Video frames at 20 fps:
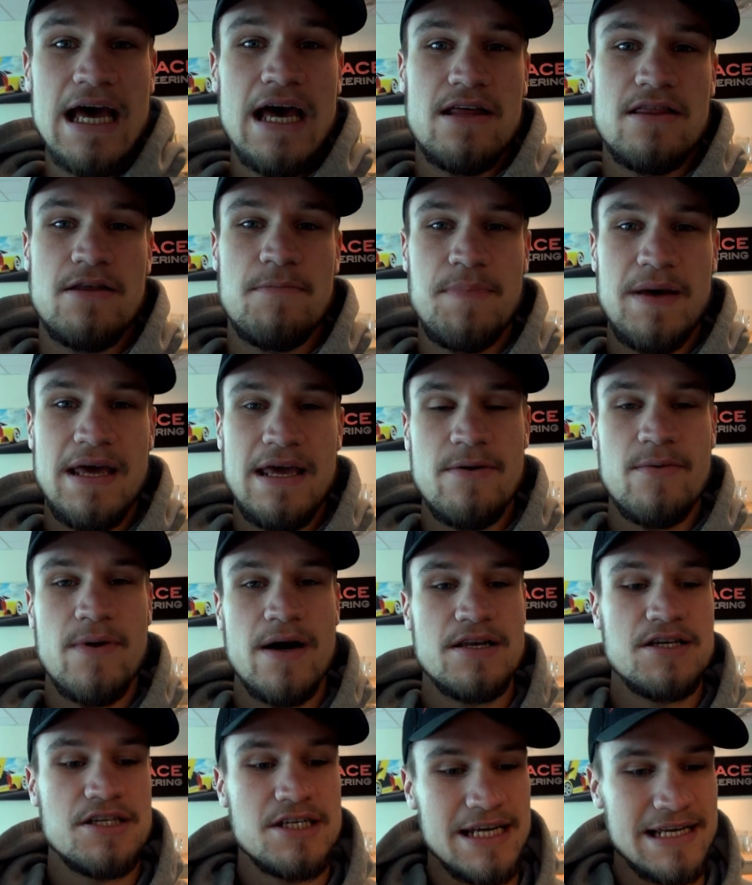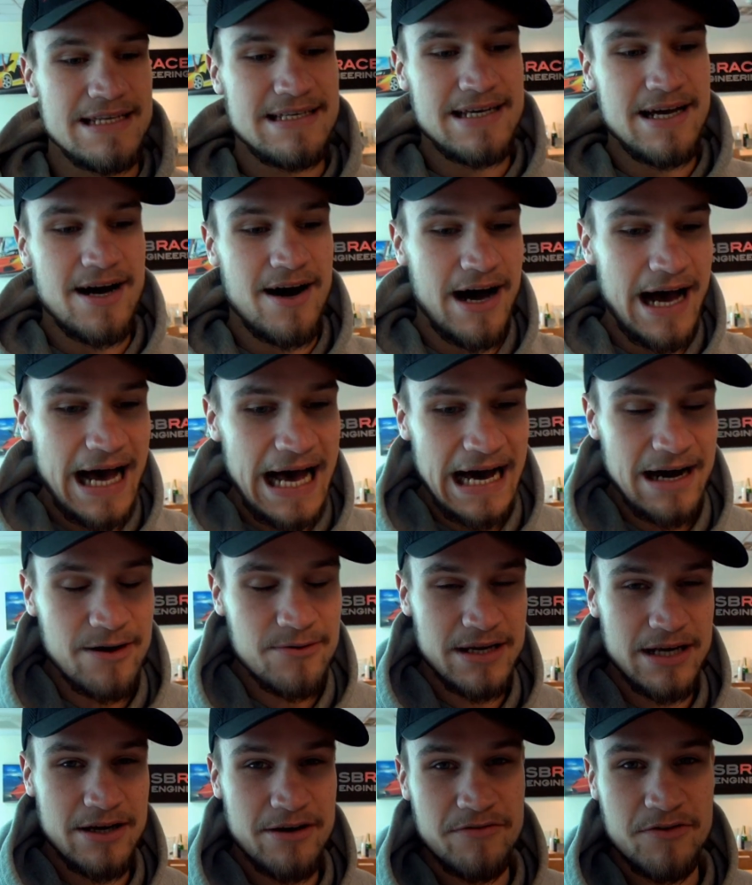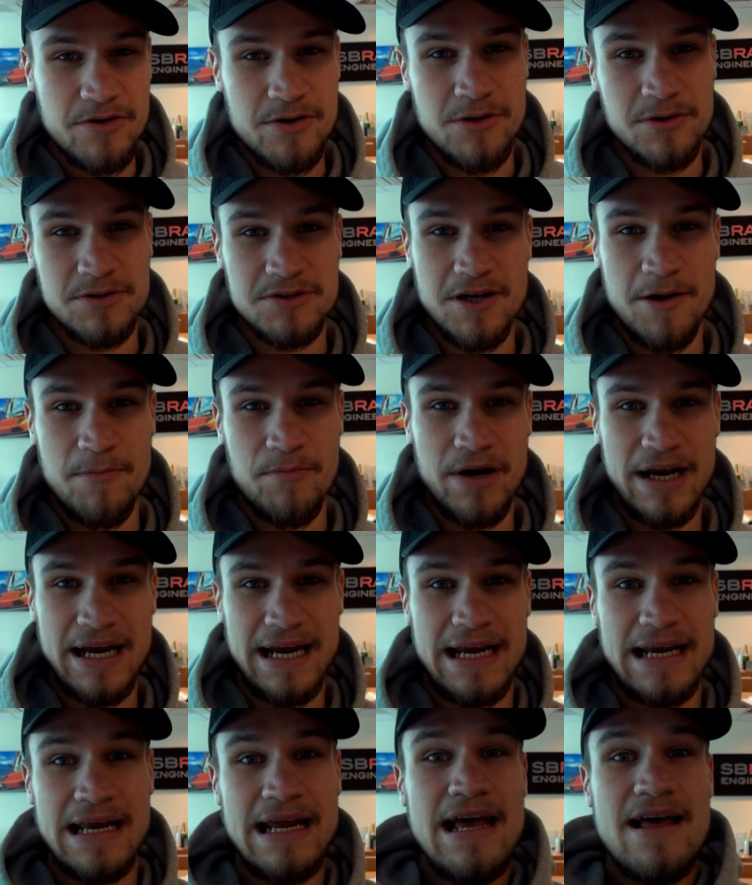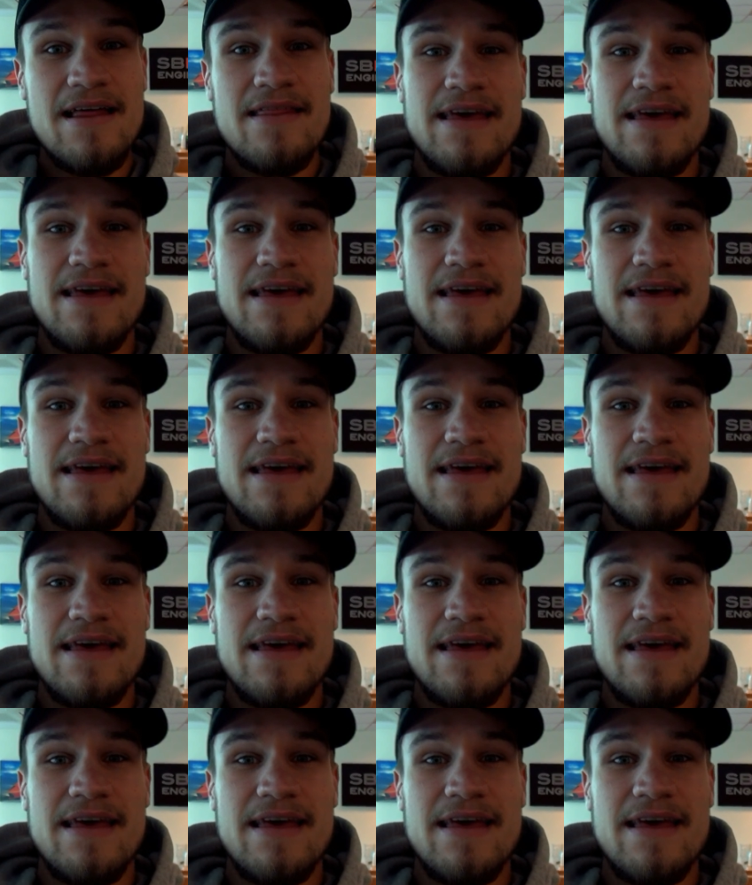and the P1 GTR, Audi of course are bringing